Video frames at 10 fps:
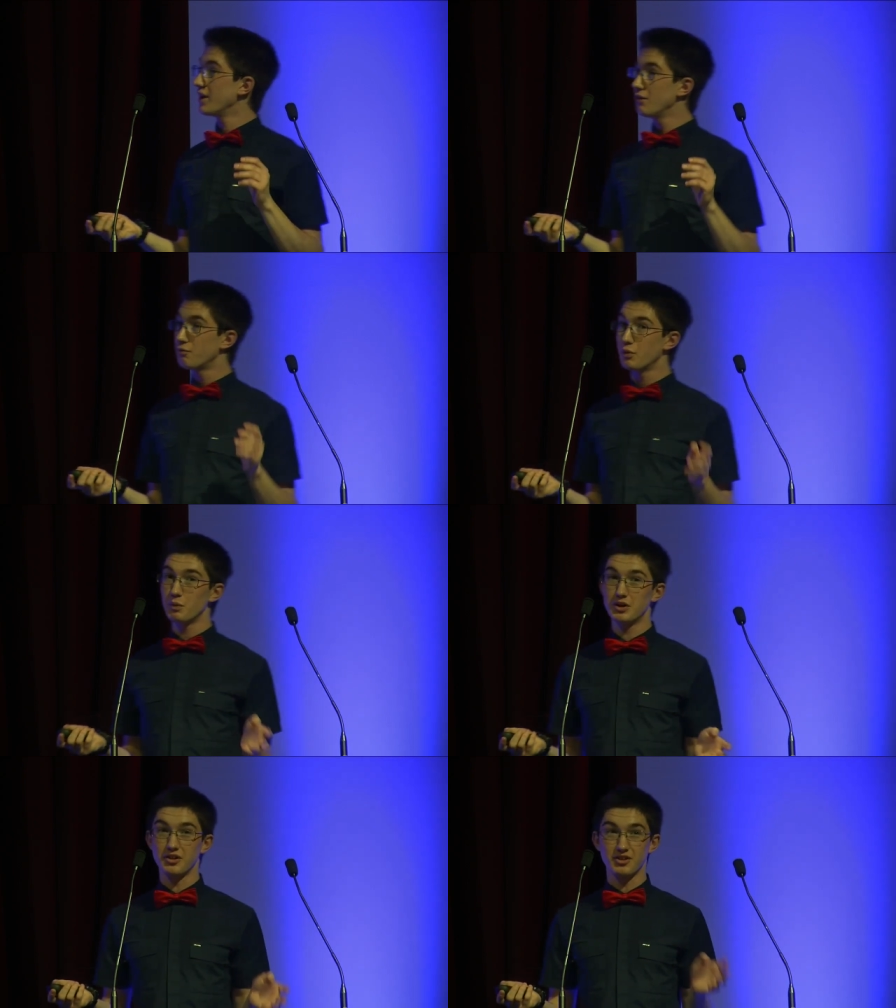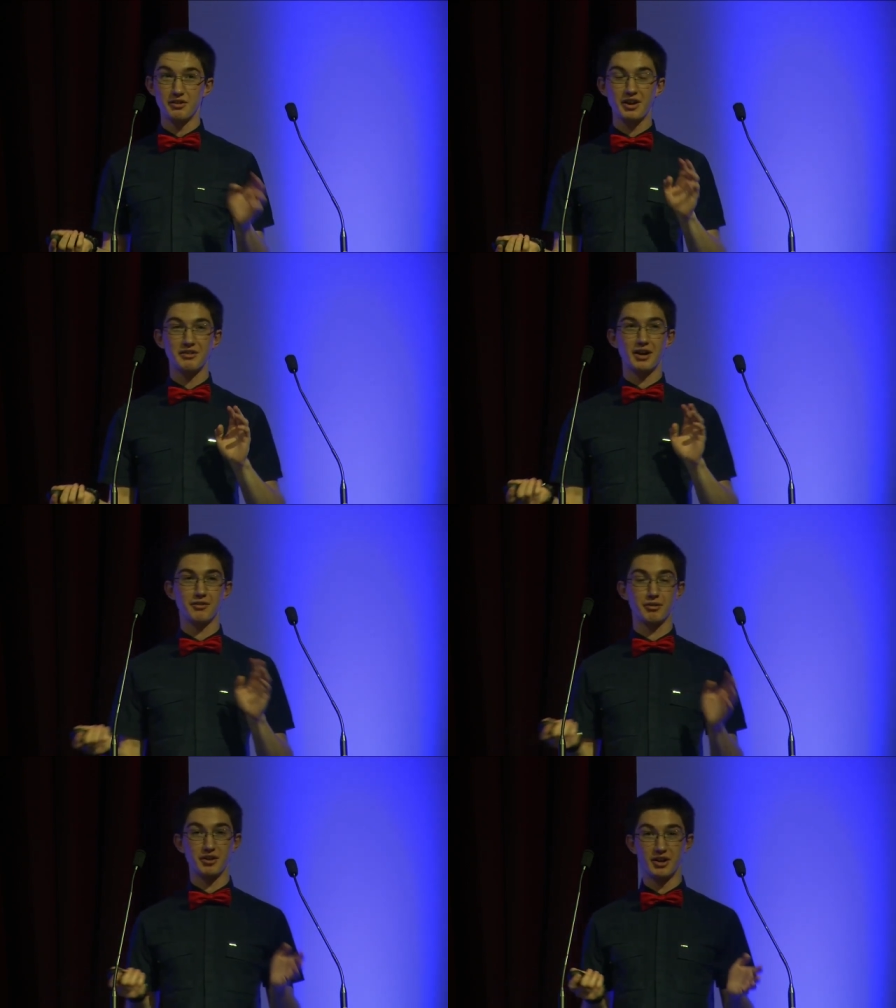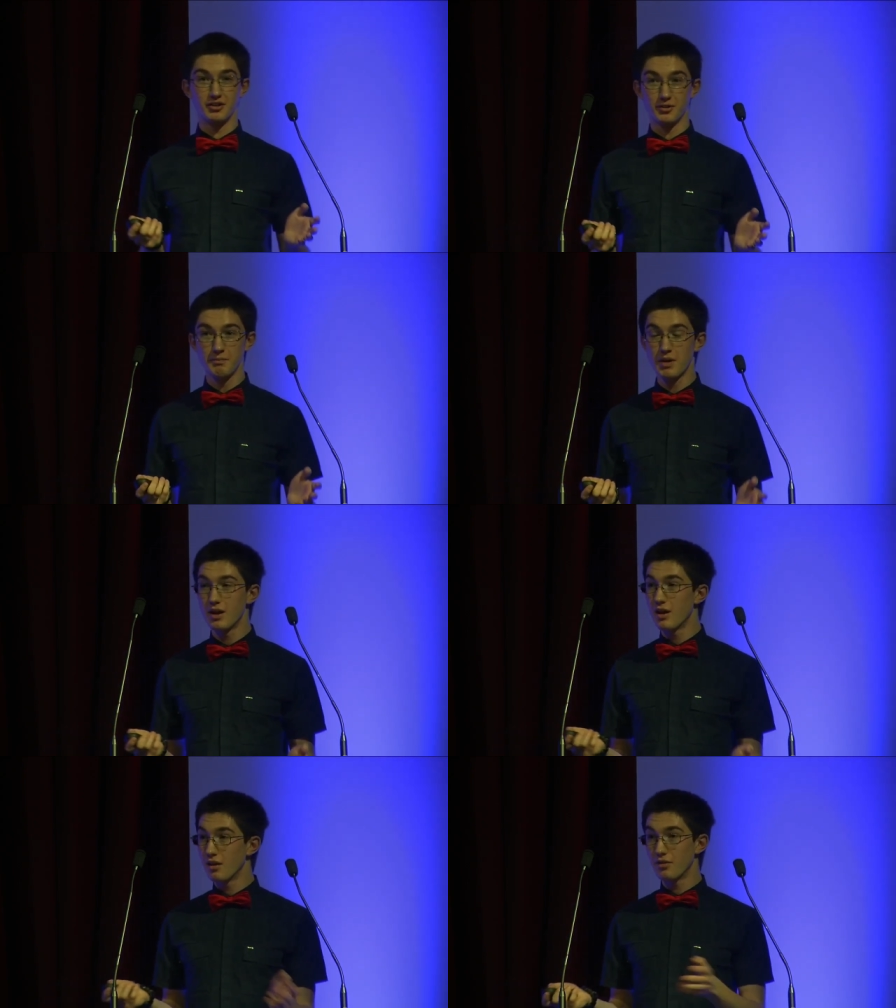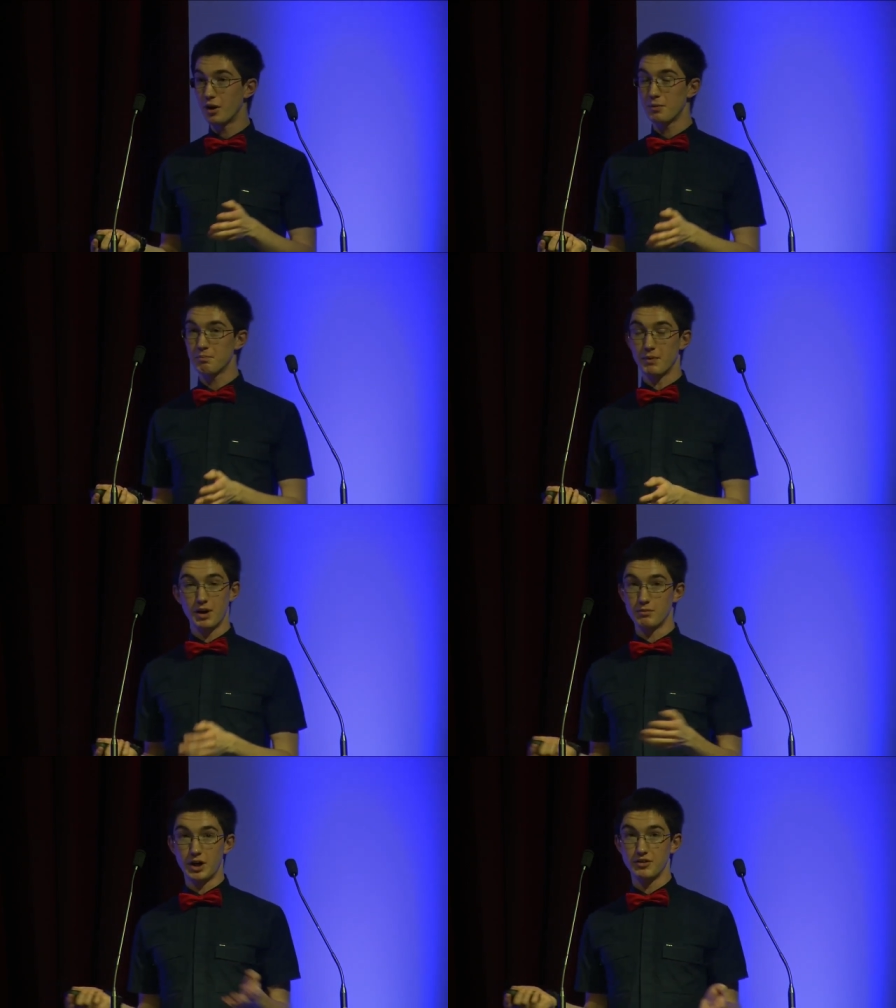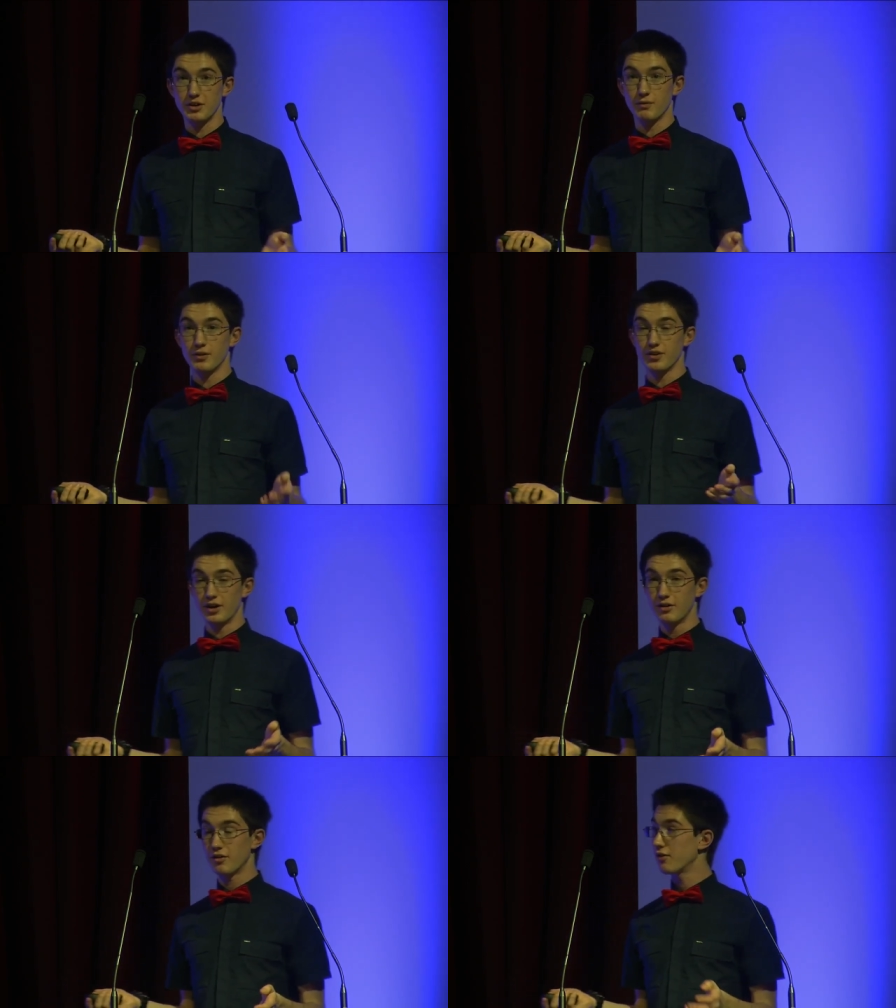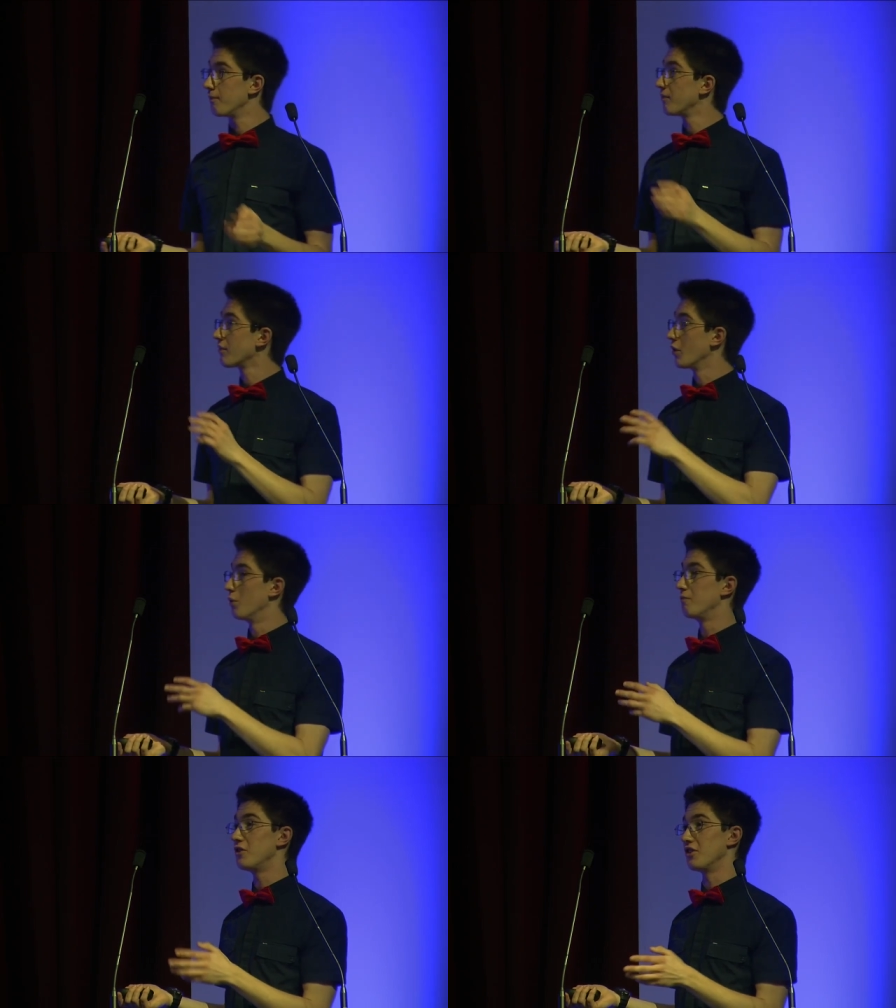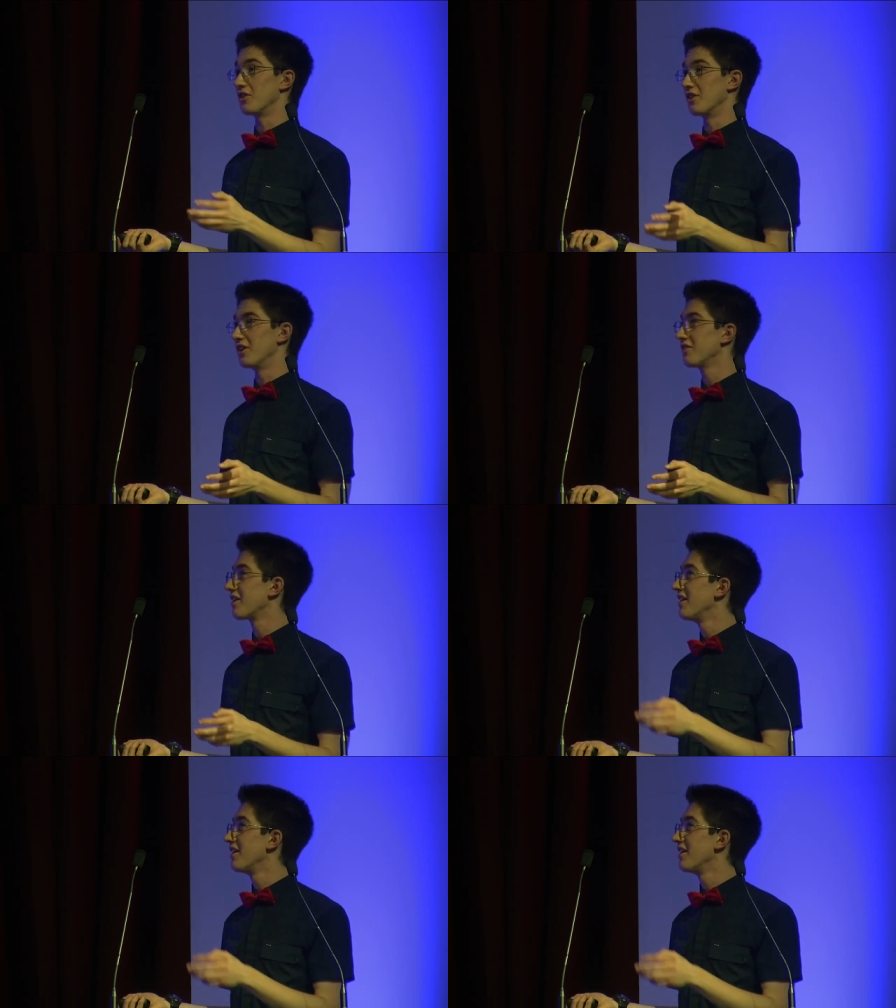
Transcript: if we were to slow down the Earth's rotation, that would be ideal for science, or physics at least,